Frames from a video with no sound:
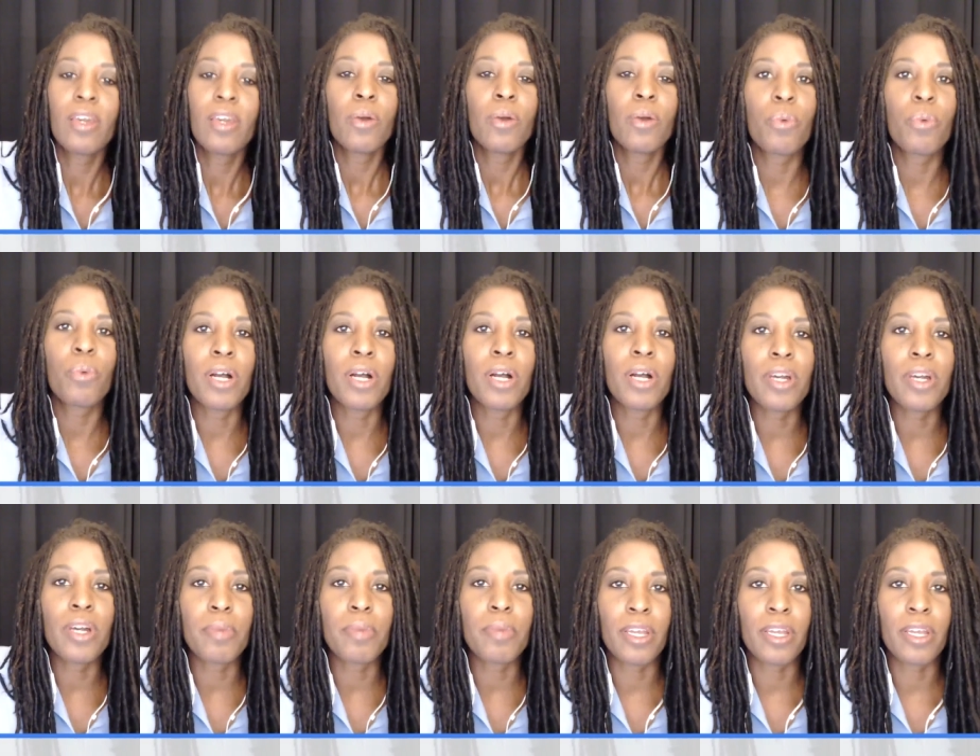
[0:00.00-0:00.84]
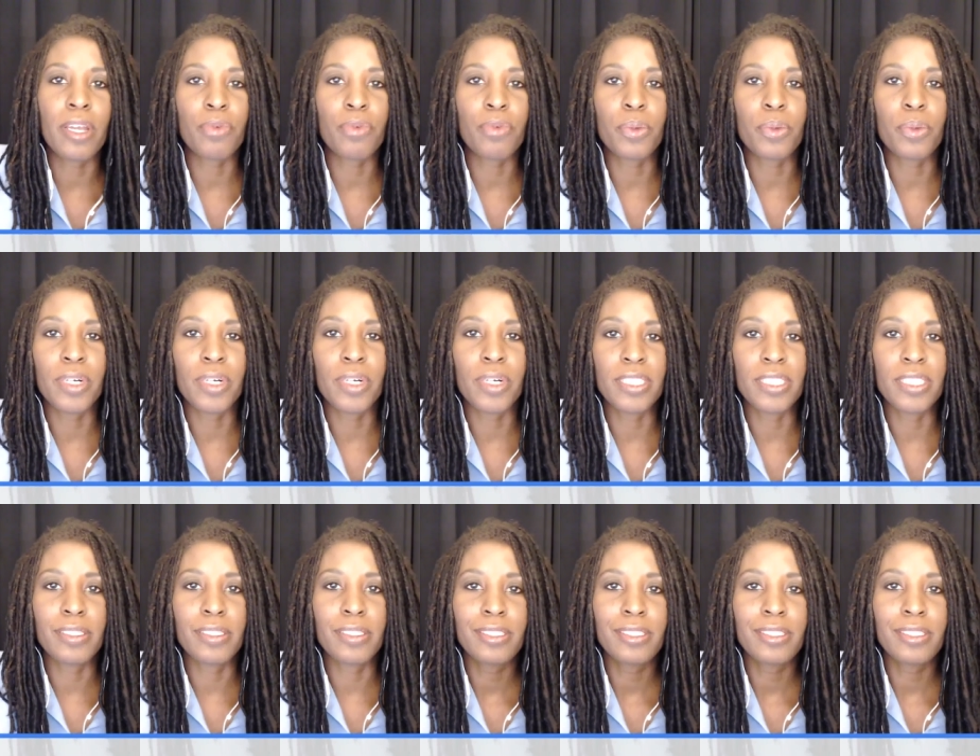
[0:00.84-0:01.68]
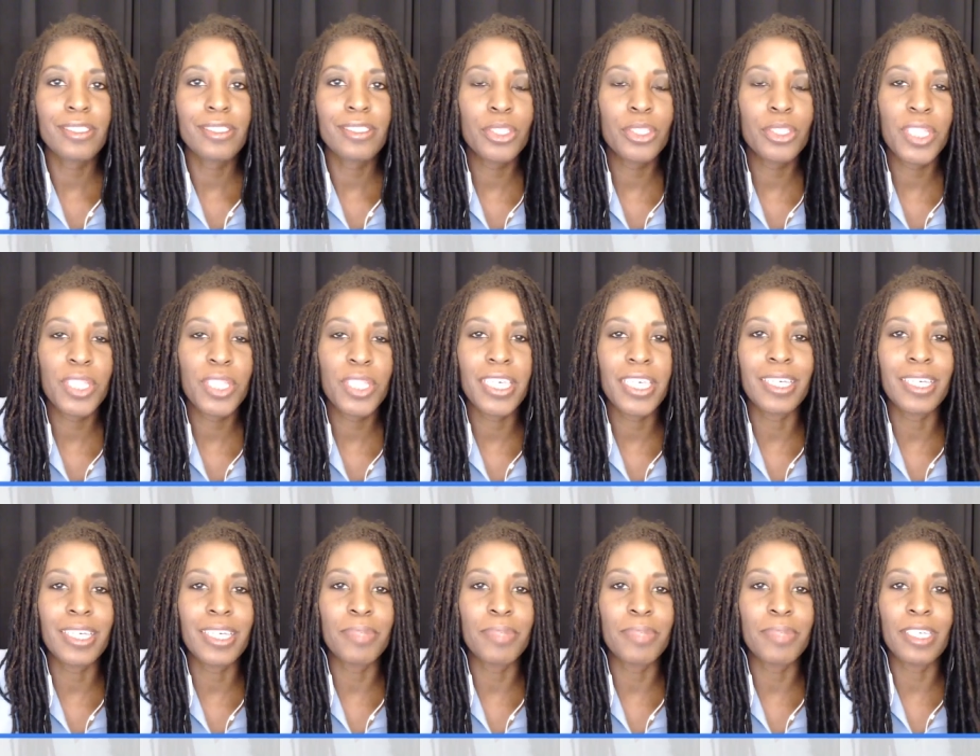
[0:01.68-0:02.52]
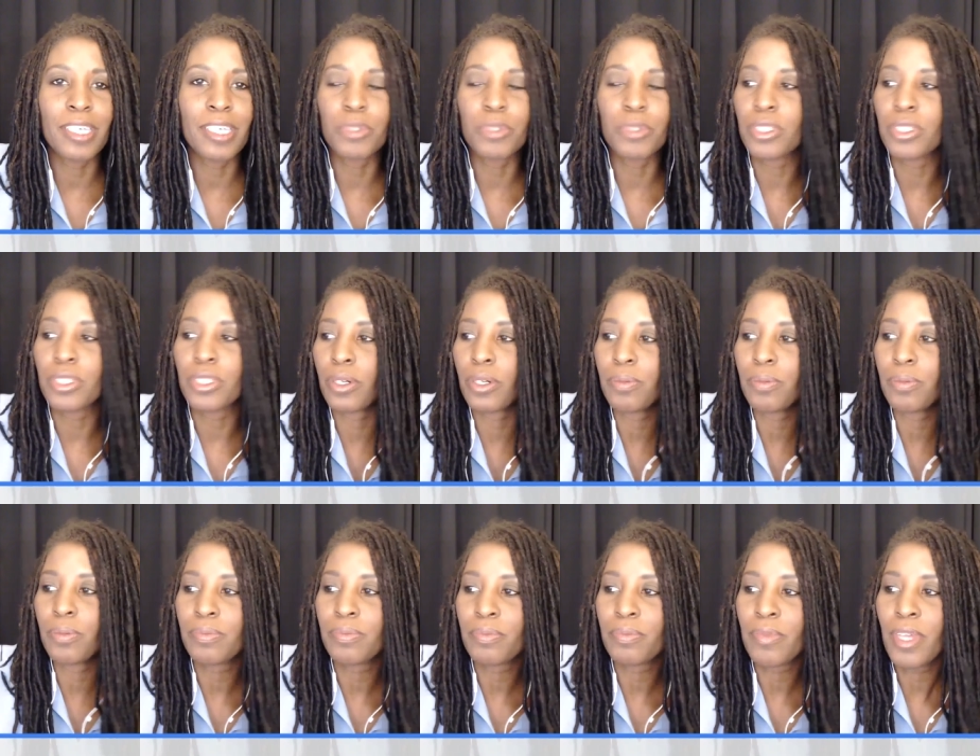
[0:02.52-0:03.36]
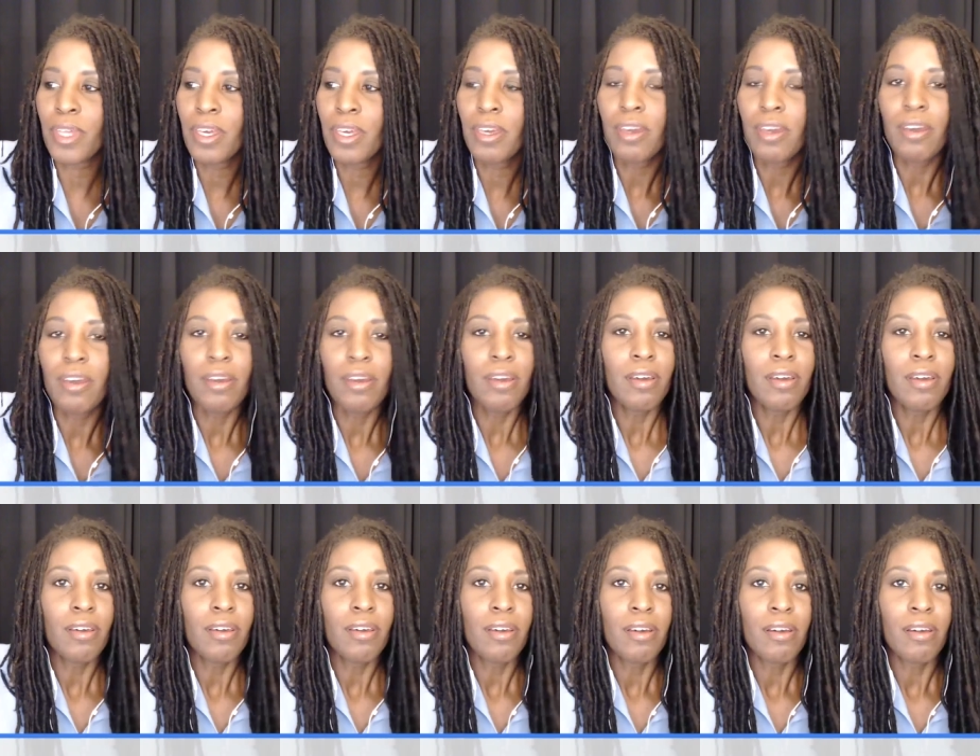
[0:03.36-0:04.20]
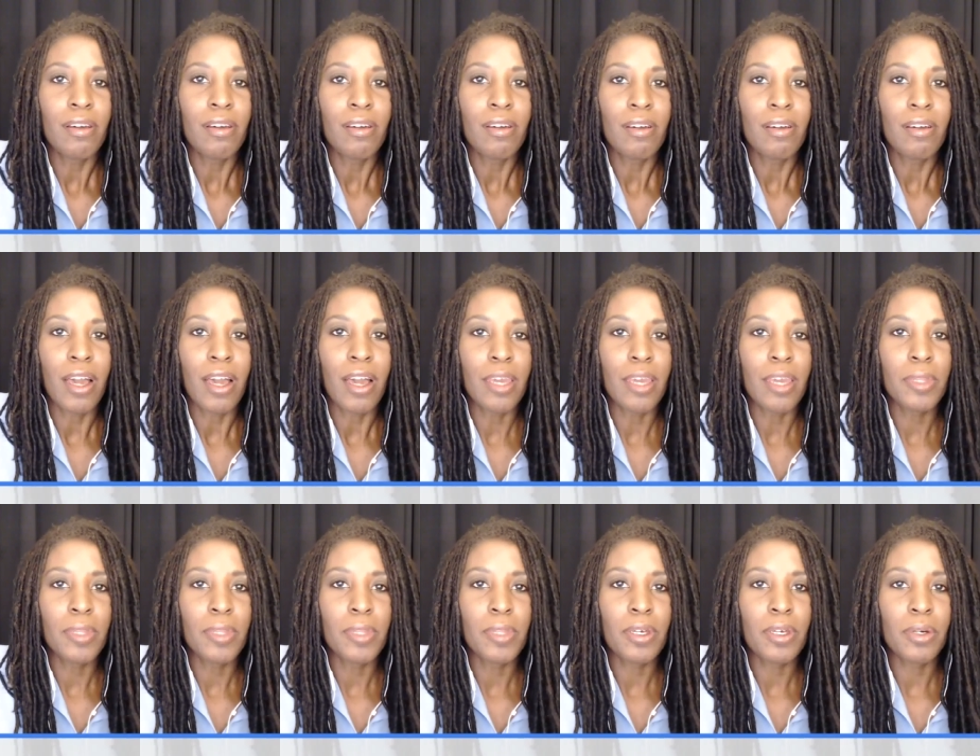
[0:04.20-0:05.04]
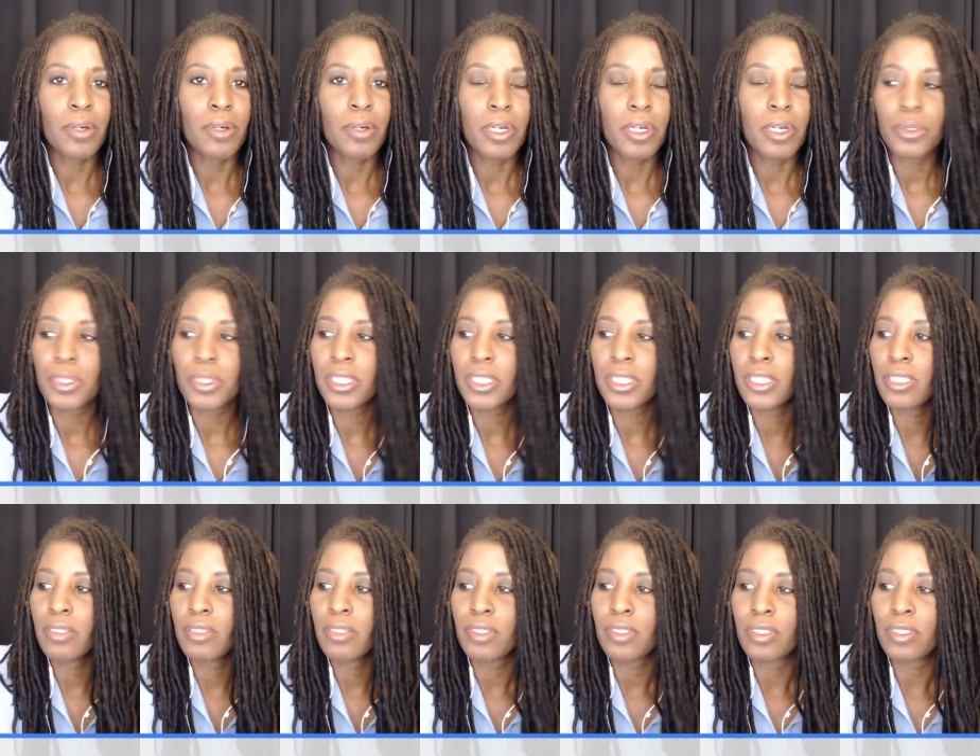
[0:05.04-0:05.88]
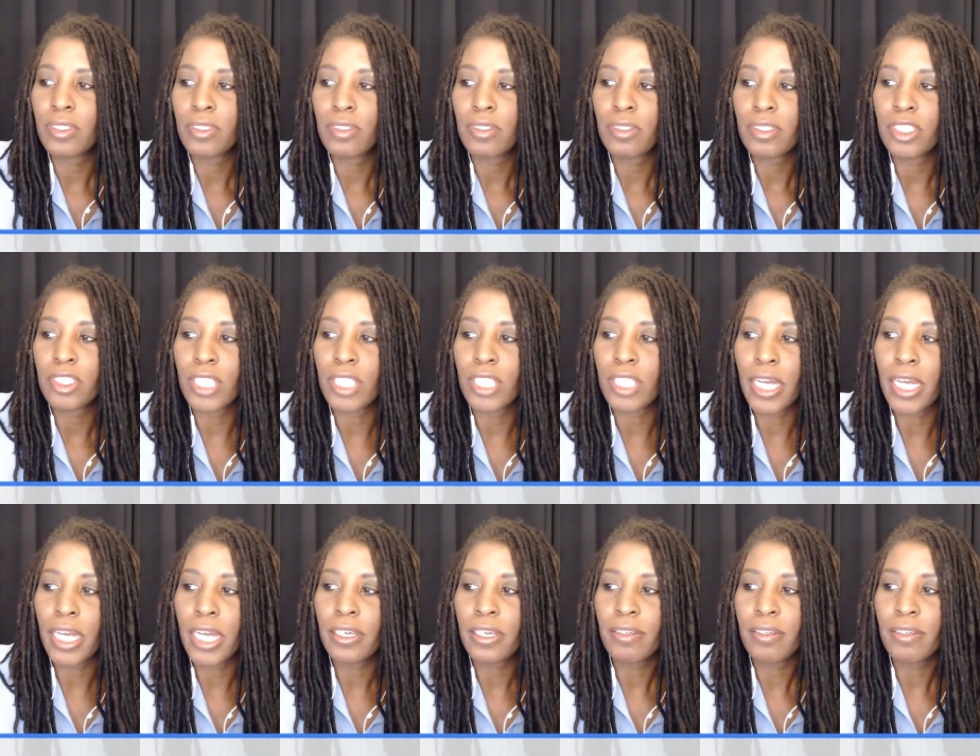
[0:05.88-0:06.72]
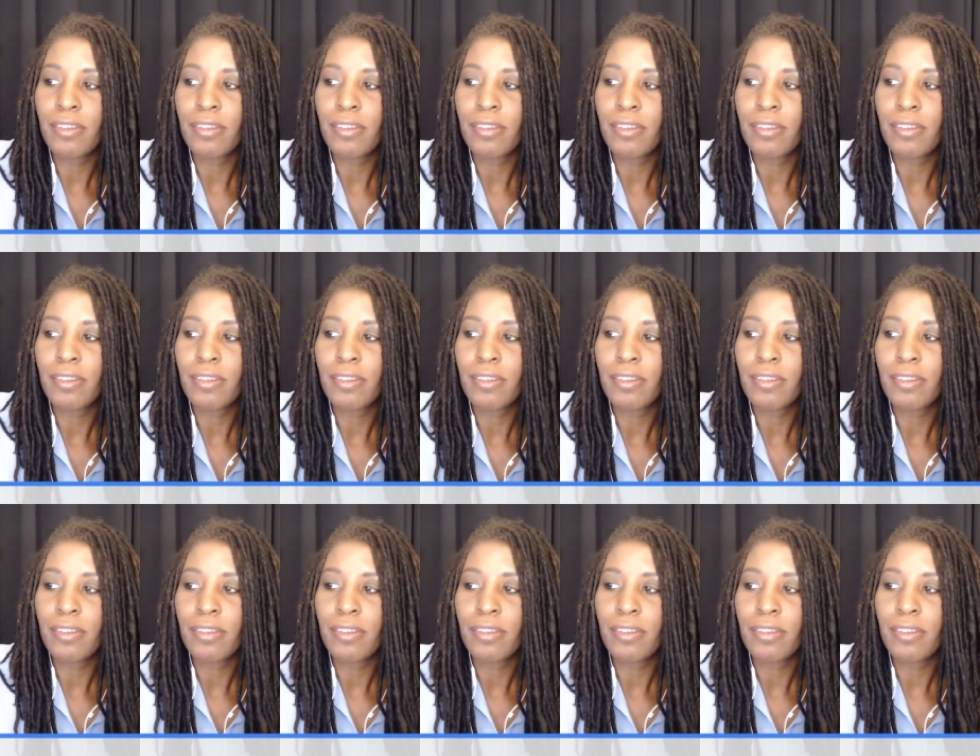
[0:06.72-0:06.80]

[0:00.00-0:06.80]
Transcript: Welcome, everyone, to the M D M Show. I am the co-host, Donna,